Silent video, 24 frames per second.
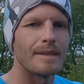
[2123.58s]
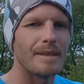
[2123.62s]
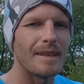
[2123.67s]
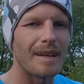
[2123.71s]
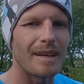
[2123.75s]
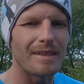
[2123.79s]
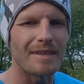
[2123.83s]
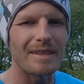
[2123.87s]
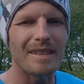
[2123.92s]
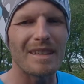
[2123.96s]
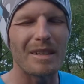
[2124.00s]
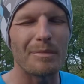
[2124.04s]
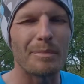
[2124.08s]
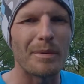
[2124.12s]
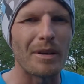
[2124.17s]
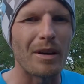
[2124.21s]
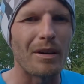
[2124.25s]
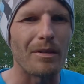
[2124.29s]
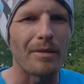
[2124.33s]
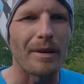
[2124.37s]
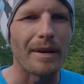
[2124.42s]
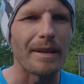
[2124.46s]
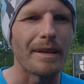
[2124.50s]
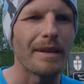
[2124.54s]
Yeah, I think I'll be
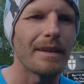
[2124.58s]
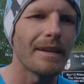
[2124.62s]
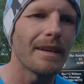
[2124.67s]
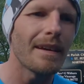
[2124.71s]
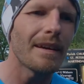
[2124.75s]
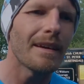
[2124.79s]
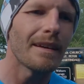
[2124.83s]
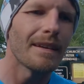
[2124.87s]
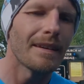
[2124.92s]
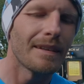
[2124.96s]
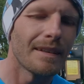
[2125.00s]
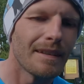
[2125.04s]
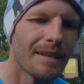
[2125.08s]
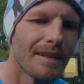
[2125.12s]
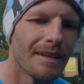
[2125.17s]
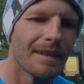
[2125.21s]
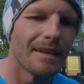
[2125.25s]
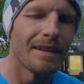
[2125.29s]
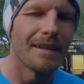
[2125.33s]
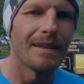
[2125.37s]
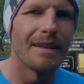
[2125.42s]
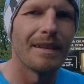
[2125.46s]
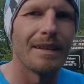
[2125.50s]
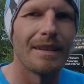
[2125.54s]
alright here,
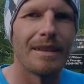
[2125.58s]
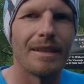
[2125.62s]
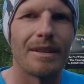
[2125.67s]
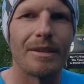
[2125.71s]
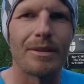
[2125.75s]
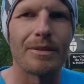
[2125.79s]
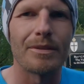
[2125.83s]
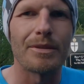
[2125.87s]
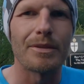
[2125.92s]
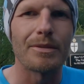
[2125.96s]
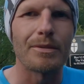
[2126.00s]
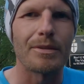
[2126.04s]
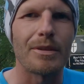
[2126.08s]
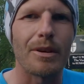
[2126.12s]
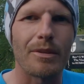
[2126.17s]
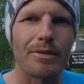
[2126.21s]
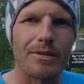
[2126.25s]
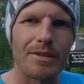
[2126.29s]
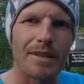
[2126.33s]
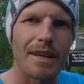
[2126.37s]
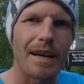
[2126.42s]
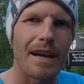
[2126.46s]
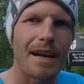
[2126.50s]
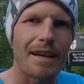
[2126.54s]
under
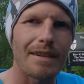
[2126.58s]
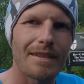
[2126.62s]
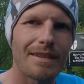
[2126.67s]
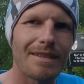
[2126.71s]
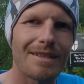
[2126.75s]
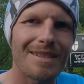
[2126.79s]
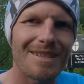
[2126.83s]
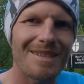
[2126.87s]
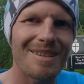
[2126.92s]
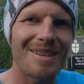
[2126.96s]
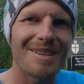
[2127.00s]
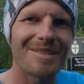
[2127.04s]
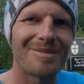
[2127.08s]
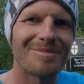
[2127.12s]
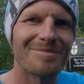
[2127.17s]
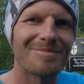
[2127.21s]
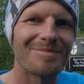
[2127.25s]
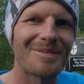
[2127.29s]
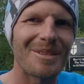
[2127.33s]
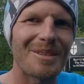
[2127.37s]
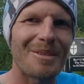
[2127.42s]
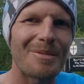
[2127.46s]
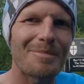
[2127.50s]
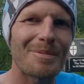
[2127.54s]
God's gardens,
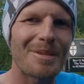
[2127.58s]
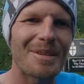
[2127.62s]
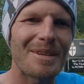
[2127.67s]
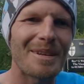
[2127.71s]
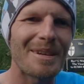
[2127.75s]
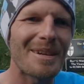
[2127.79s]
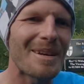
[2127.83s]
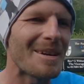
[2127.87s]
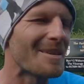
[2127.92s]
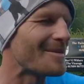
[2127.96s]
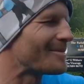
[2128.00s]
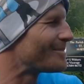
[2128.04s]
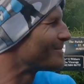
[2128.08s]
you know what I'm saying?